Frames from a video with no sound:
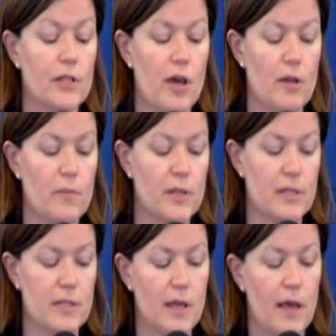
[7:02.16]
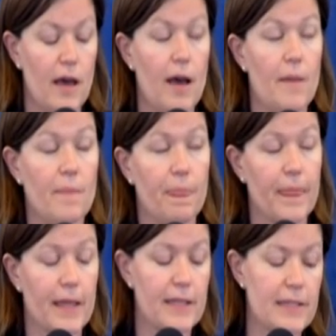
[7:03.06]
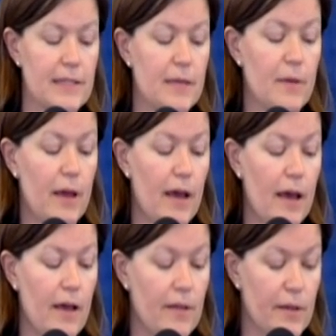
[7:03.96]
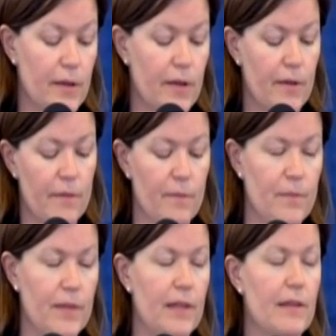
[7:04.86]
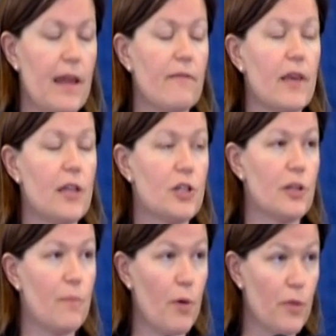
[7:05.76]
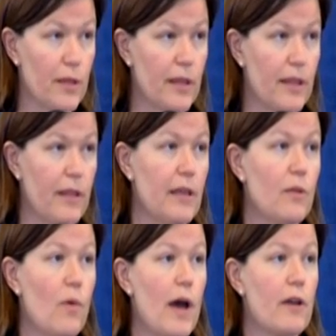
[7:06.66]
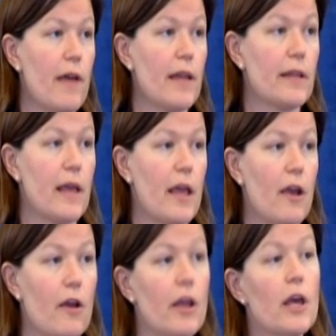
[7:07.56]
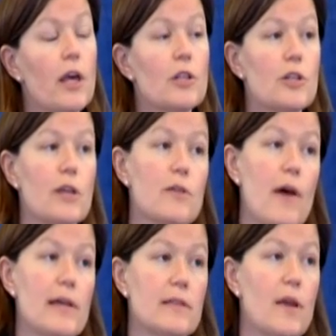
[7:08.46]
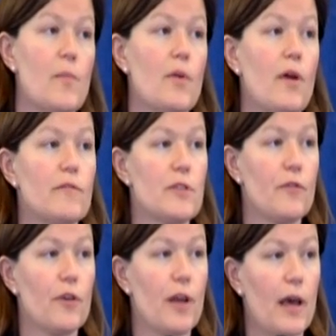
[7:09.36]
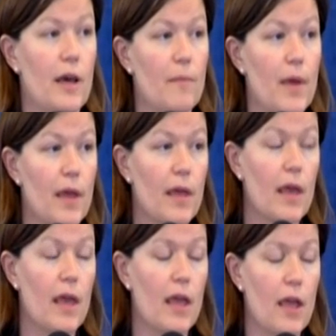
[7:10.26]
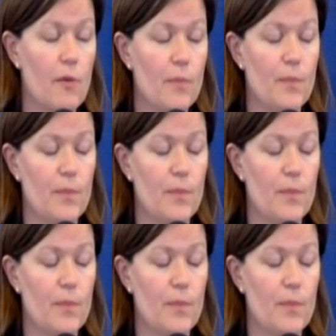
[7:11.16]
autonomous sea navigation, both in the water and in the air. She also has a number of different air